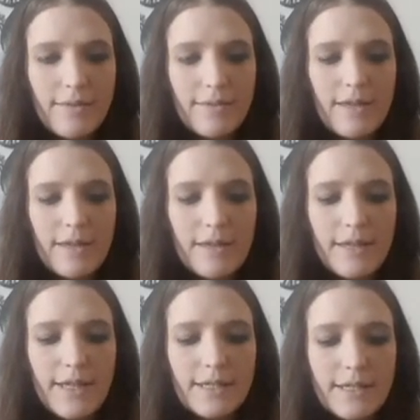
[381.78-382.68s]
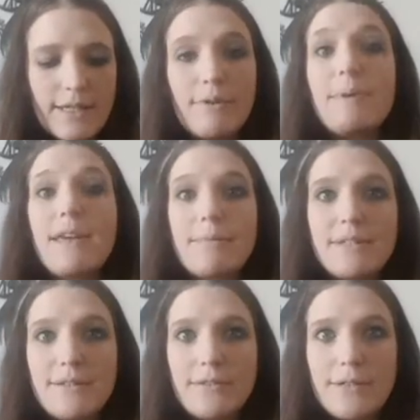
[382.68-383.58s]
Then he said he would be able
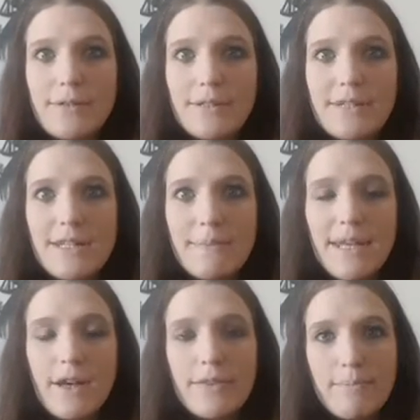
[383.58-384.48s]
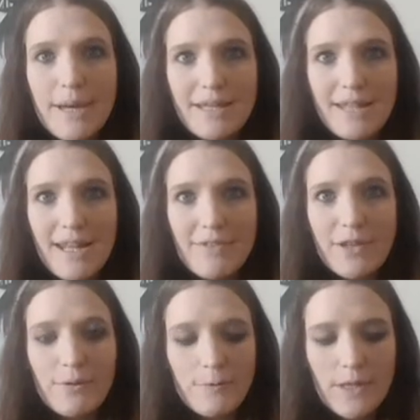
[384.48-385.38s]
to see me on the Monday, even
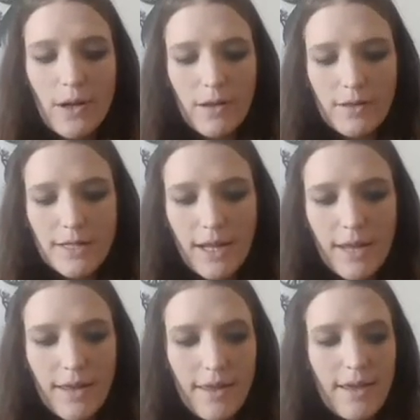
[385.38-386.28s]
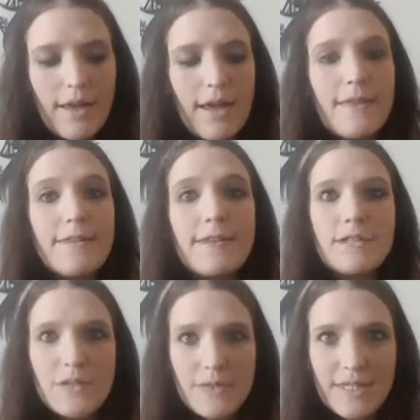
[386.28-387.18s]
though it was a holiday, and then the
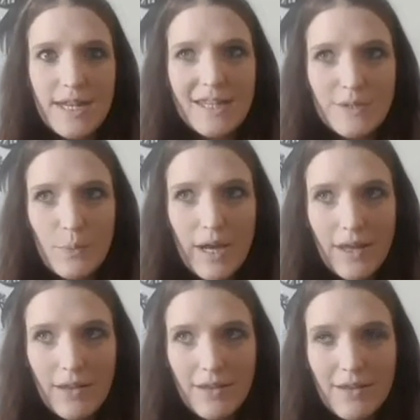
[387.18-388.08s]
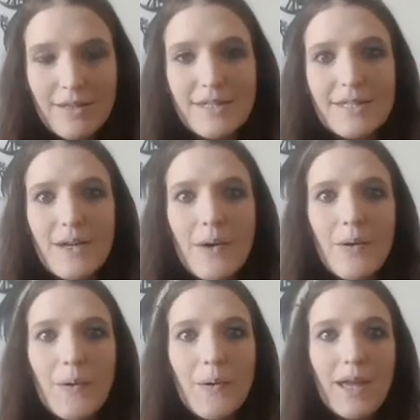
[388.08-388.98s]
Tuesday as well.
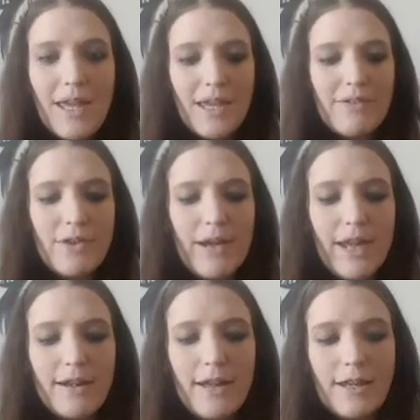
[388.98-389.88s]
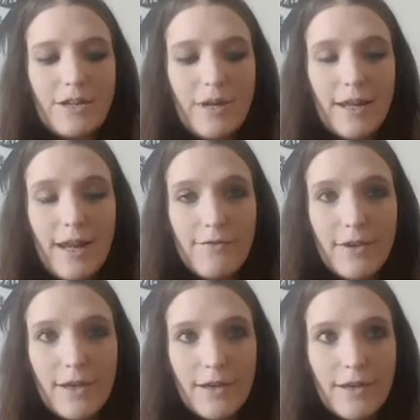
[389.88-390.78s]
So even though I knew I'd have
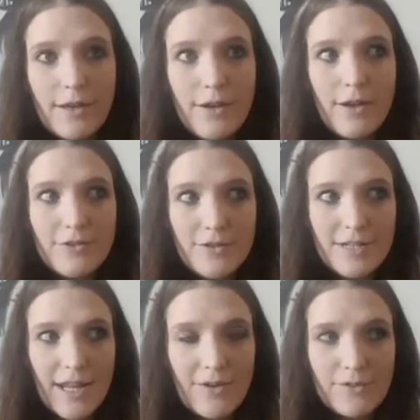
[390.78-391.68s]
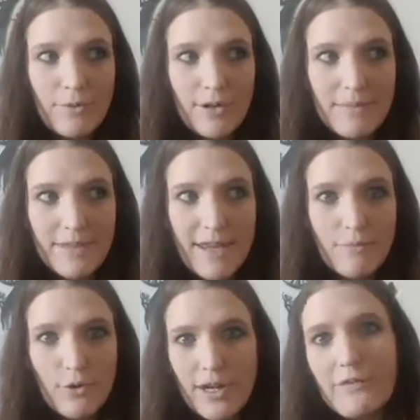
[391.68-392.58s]
a ultrasound appointment that
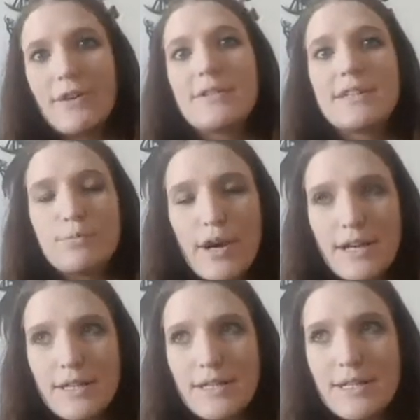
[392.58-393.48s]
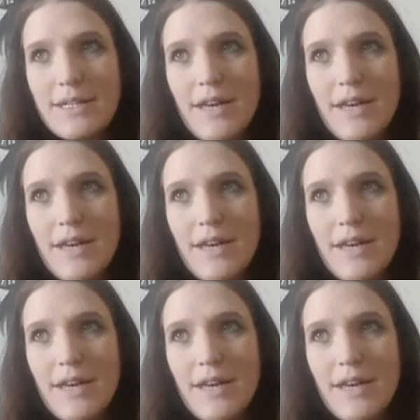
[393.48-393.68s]
morning if I was still pregnant,